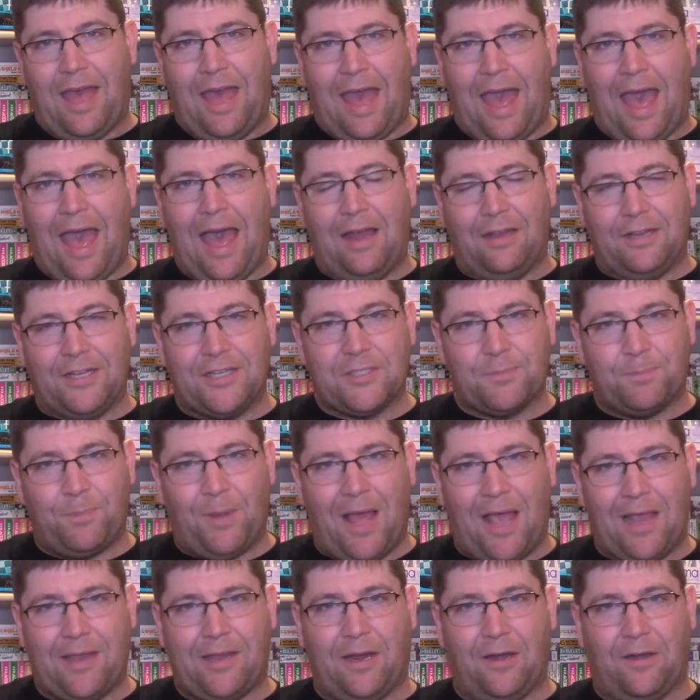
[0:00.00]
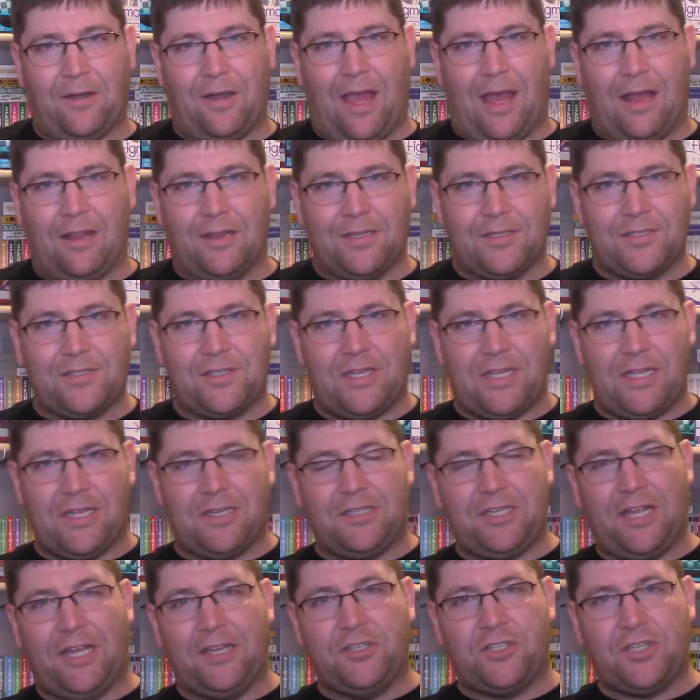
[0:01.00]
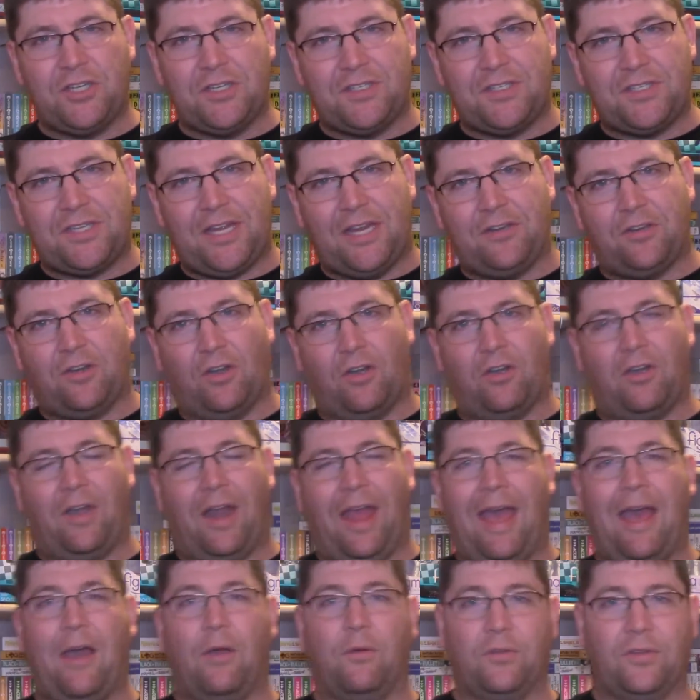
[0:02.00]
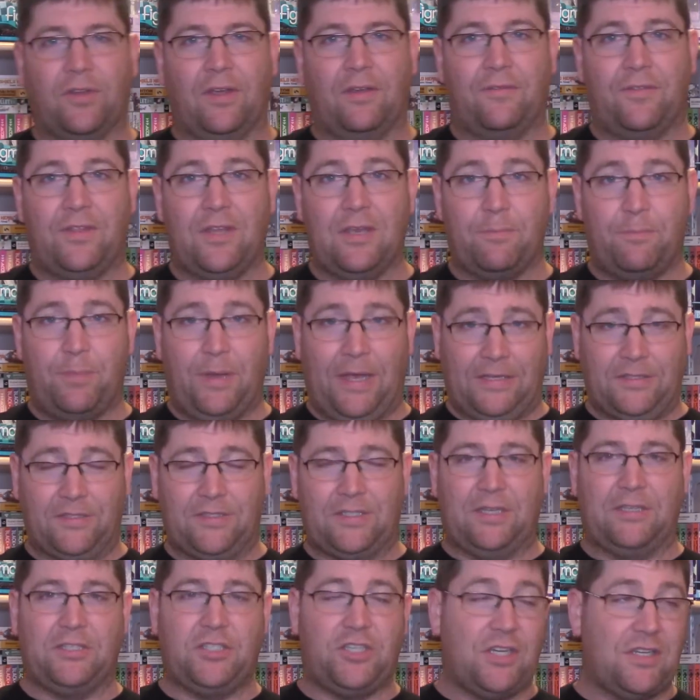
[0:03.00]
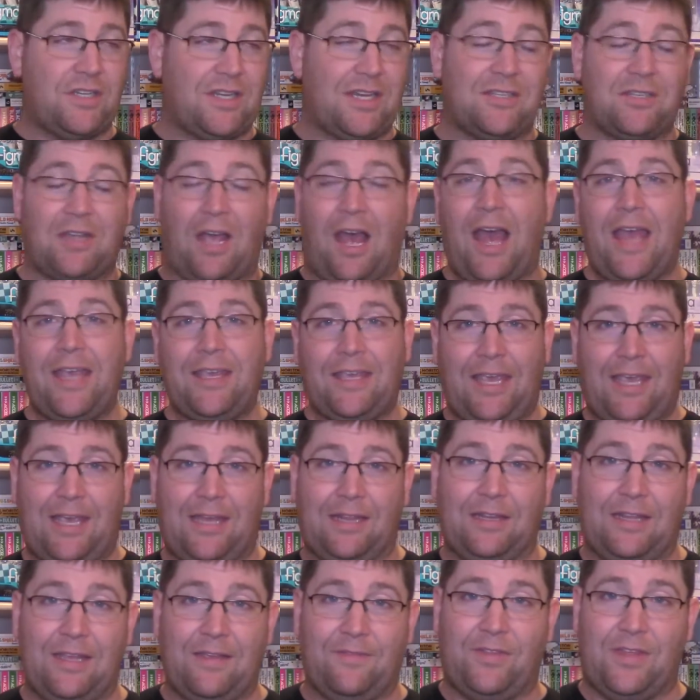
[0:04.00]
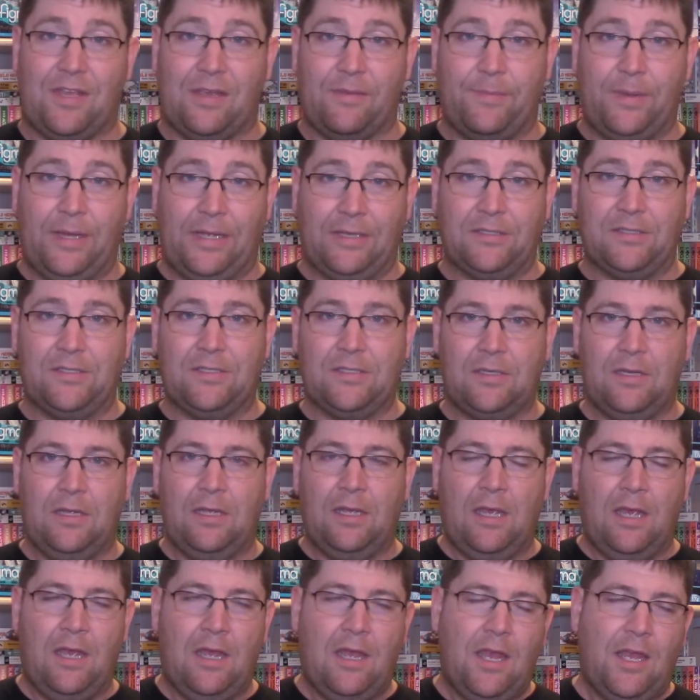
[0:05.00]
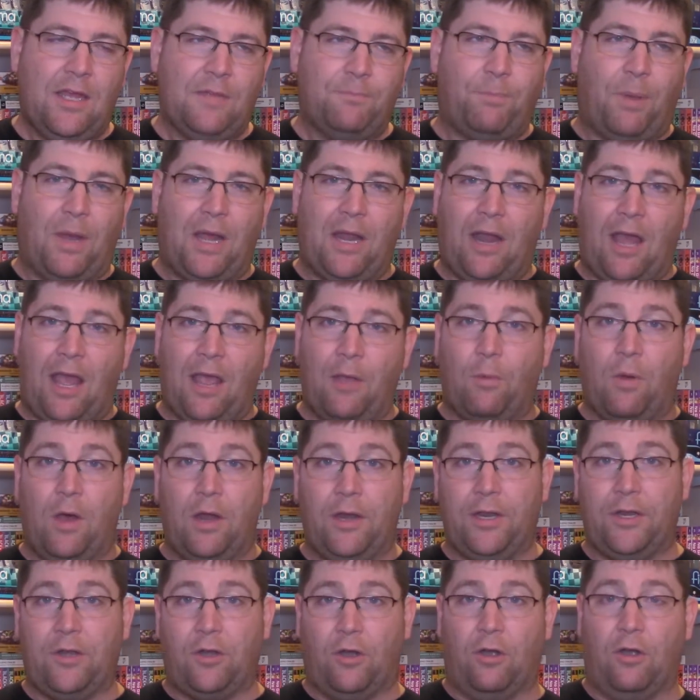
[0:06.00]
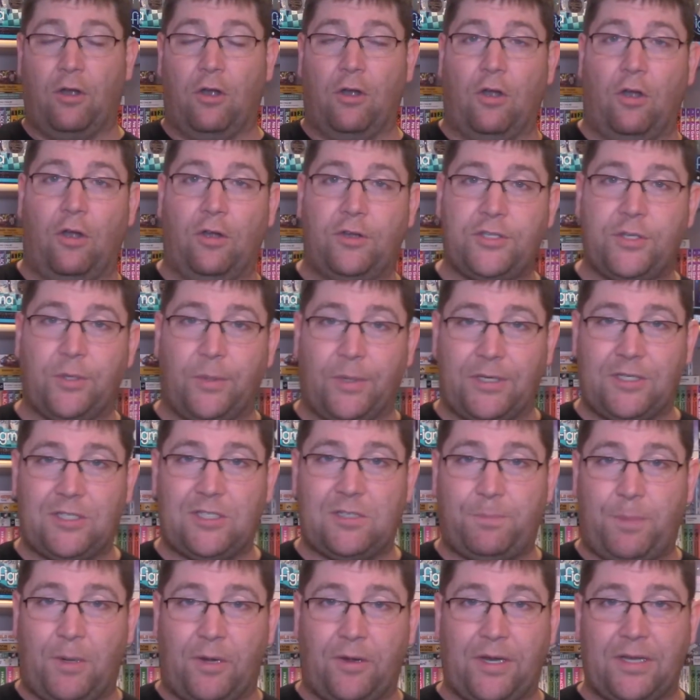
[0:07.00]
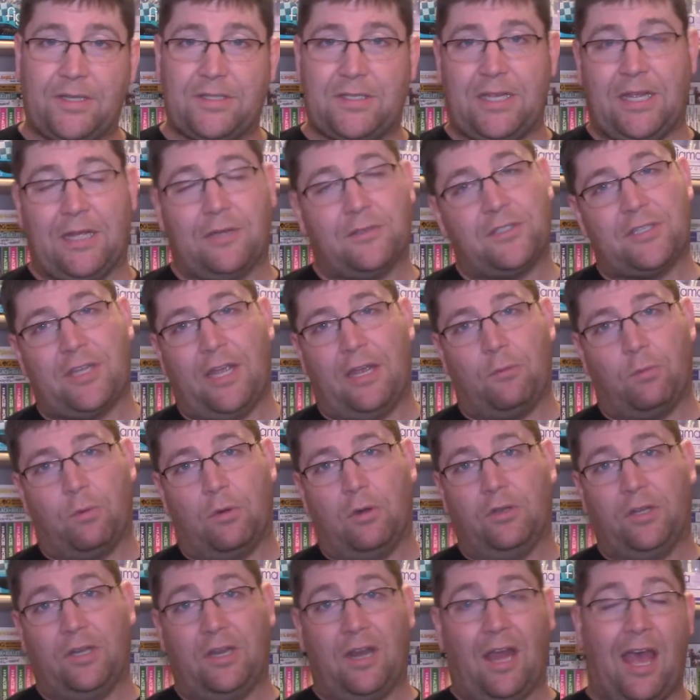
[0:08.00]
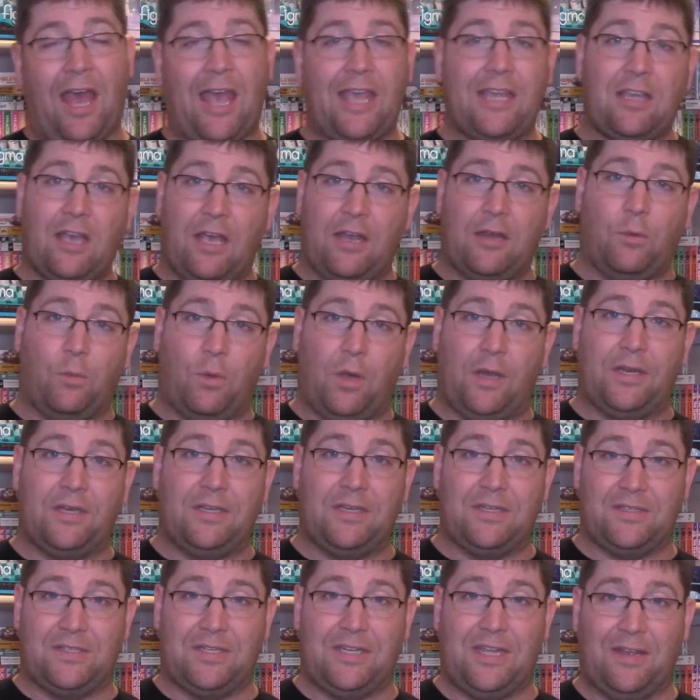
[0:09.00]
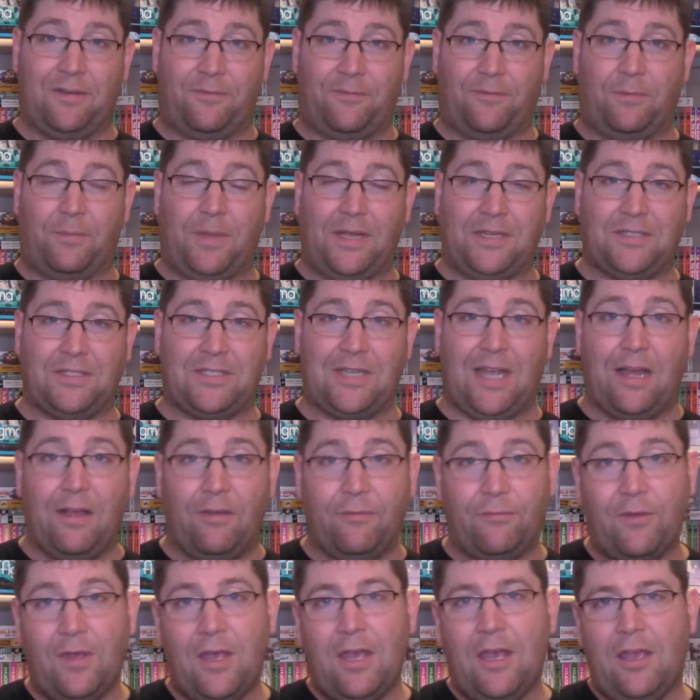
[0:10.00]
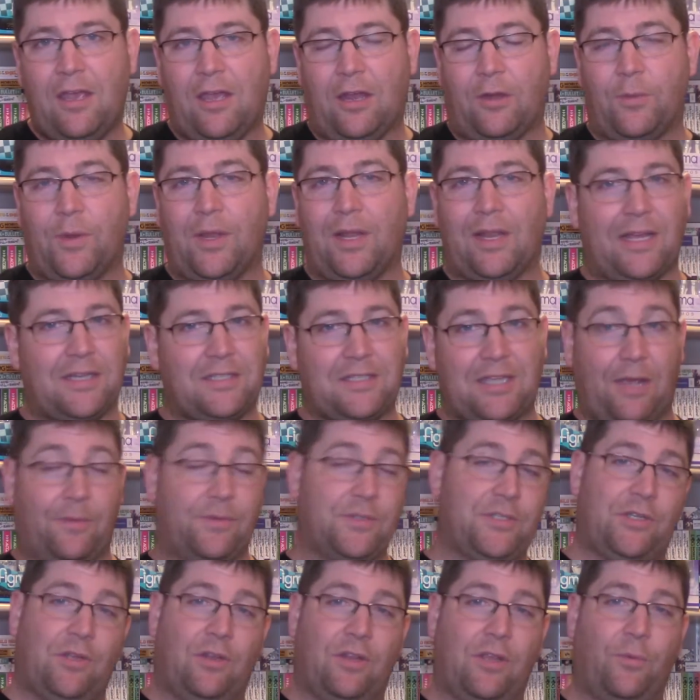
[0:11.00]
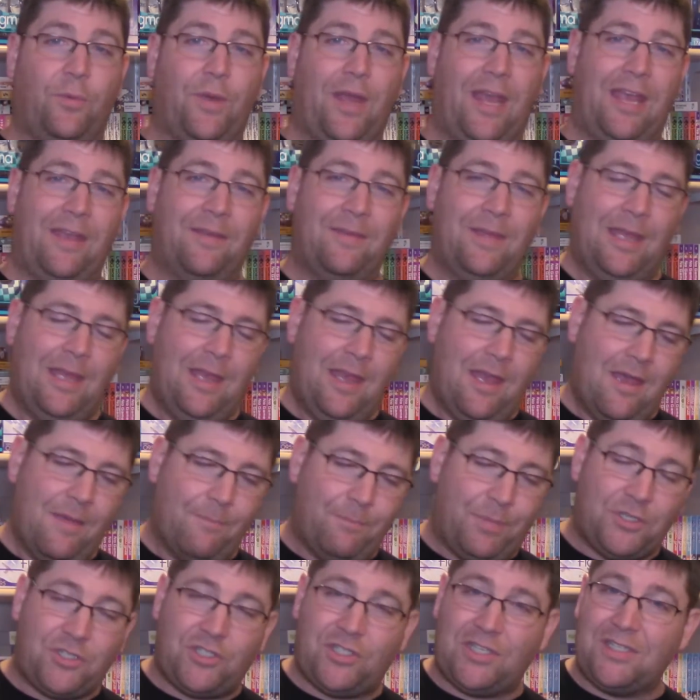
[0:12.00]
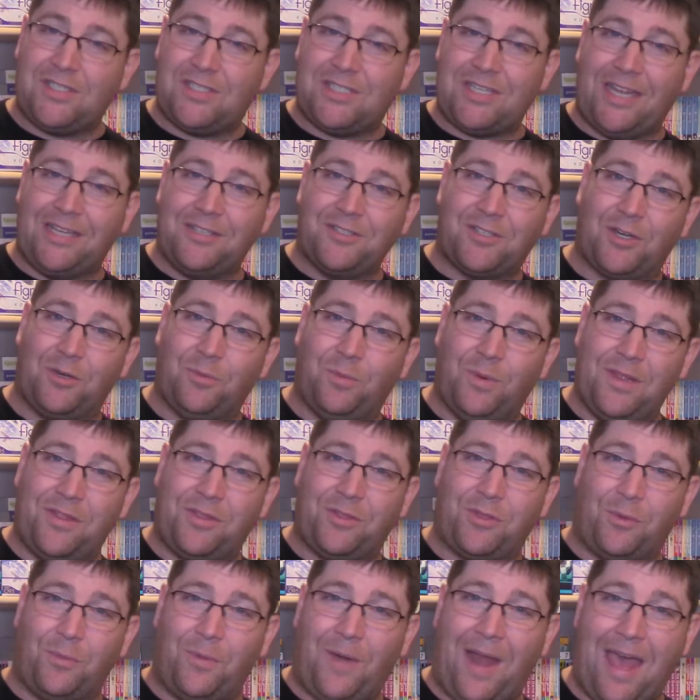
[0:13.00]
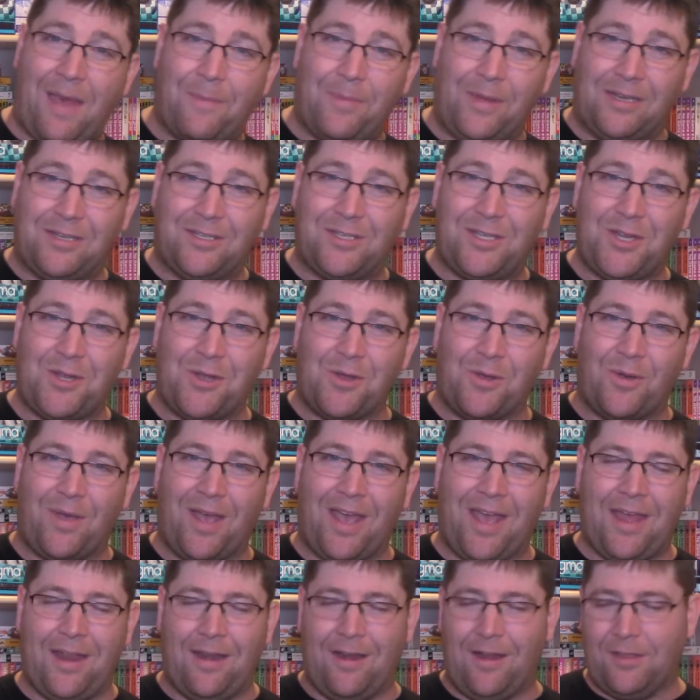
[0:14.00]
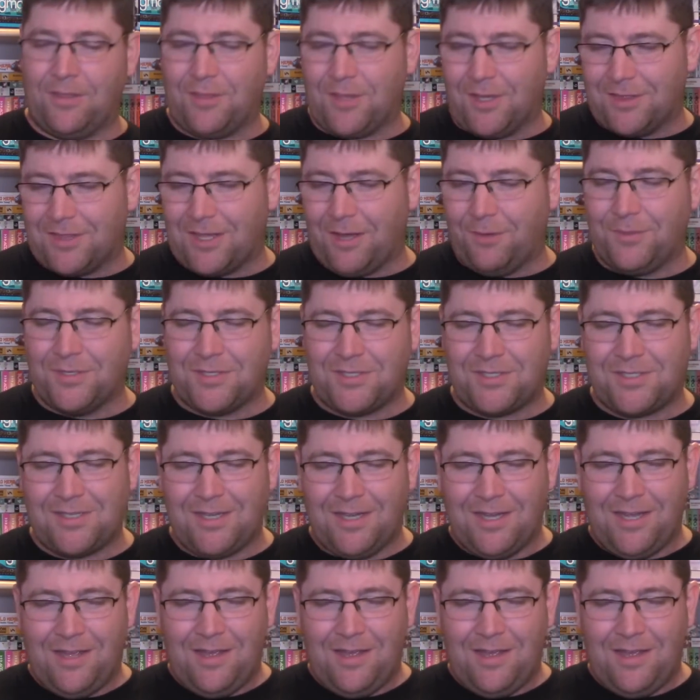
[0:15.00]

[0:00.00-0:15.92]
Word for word: Alice, black haired Alice, the intention sent her out of the abyss. And she says, I can't leave the abyss, but I wanted her to experience the outside world and I kind of wanted to see it for myself and realized that was the only way. But she sends her with the rabbit too. And I thought that was.